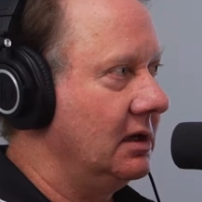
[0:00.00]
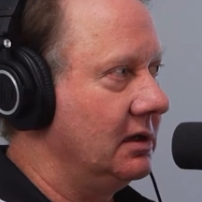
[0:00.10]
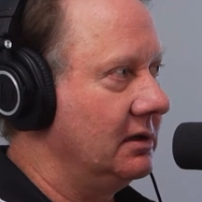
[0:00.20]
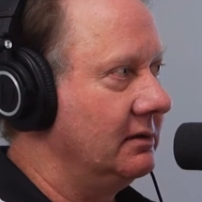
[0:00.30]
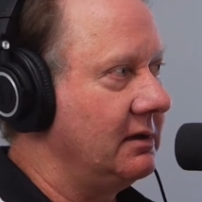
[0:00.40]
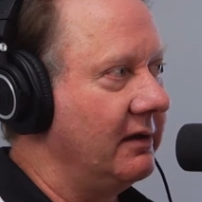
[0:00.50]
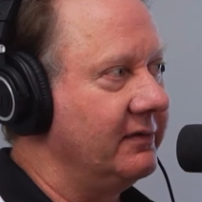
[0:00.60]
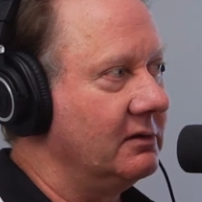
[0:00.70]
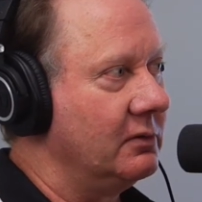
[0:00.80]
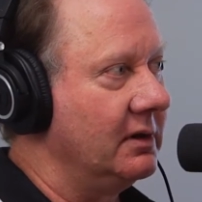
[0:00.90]
it
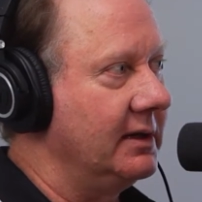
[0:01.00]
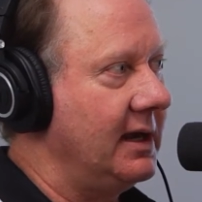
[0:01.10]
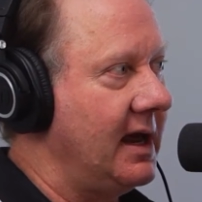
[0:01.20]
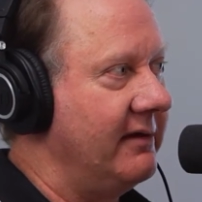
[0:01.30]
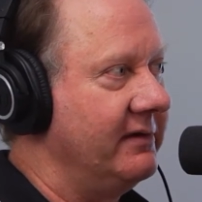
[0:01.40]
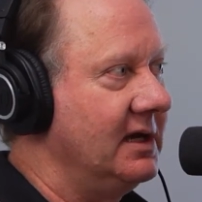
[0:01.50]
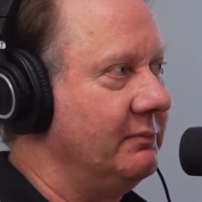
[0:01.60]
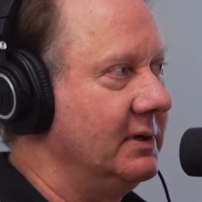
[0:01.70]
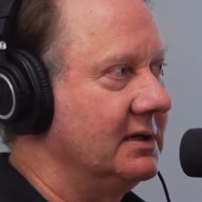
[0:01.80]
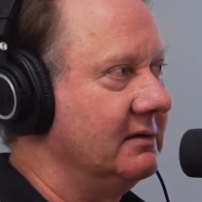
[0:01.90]
doesn't really have any
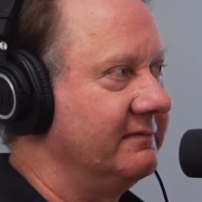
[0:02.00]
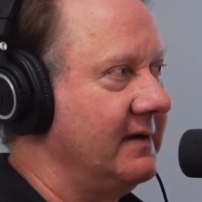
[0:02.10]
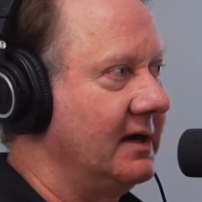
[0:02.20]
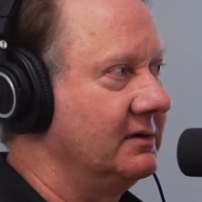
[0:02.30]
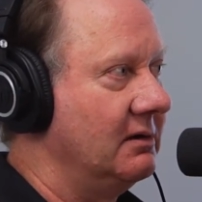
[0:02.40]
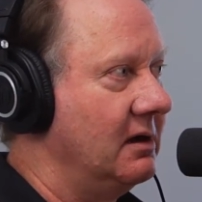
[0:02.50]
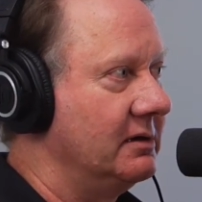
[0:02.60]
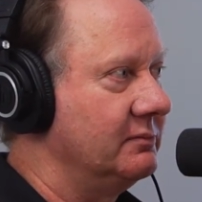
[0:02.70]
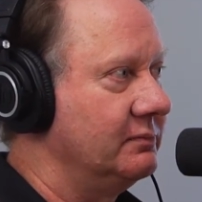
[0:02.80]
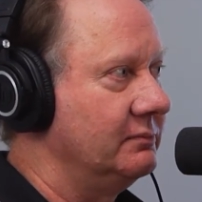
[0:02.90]
big effect on